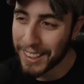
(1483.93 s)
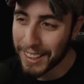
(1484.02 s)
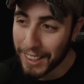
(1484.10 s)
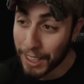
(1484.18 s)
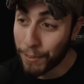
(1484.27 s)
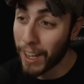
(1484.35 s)

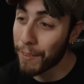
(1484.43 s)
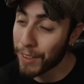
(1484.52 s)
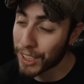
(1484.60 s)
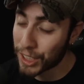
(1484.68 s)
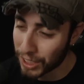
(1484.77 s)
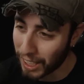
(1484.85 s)
If having
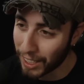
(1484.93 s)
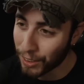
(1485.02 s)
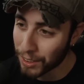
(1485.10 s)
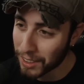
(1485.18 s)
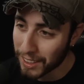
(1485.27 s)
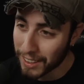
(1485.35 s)
a
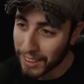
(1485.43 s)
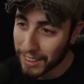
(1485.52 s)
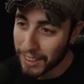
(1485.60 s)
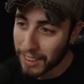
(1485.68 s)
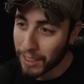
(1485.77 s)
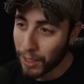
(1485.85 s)
child
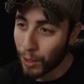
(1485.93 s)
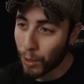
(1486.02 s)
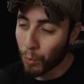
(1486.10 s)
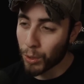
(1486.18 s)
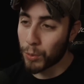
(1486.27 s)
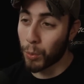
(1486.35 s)

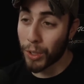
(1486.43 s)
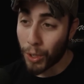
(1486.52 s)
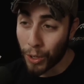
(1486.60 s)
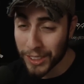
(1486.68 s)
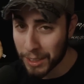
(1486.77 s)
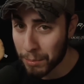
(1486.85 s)
was what
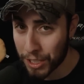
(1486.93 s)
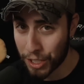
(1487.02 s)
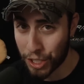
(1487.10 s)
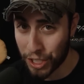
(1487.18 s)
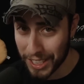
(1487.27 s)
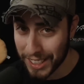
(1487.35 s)
caused them to
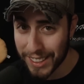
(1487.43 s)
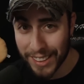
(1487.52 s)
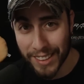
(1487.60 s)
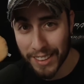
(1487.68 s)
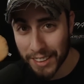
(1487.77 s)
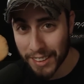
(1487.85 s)
cheat,
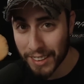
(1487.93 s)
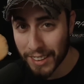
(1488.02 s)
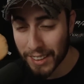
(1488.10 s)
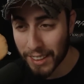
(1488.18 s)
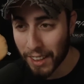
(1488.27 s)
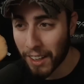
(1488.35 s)

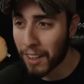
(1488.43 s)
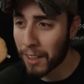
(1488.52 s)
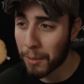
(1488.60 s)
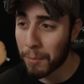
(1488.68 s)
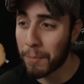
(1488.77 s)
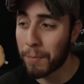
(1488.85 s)

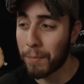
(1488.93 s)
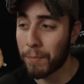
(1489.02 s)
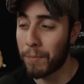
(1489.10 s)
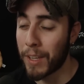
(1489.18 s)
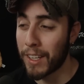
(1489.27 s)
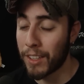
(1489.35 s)

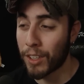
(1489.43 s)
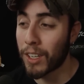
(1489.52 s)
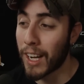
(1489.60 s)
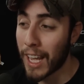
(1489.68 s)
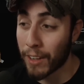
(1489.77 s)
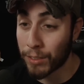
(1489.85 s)
then you're going to
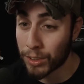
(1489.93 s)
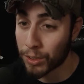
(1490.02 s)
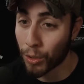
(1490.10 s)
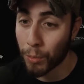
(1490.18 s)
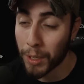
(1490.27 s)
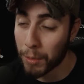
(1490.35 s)
have
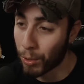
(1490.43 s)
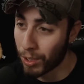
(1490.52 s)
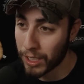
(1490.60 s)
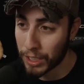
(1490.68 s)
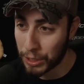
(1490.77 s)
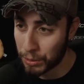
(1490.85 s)
so many more
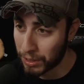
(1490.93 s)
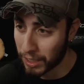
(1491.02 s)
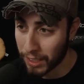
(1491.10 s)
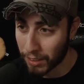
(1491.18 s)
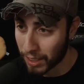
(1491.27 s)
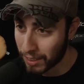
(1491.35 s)
issues
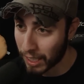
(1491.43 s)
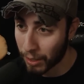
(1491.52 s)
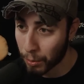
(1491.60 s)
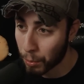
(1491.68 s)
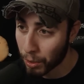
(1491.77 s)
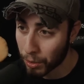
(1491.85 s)
later on down
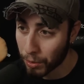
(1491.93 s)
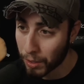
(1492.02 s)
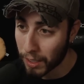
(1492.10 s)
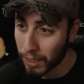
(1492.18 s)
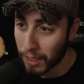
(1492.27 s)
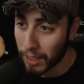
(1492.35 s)
the road.
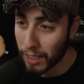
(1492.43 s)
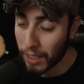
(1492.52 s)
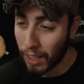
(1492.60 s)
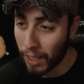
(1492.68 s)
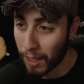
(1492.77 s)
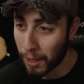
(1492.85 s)

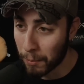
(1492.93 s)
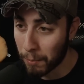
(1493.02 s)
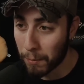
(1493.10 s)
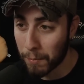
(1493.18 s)
And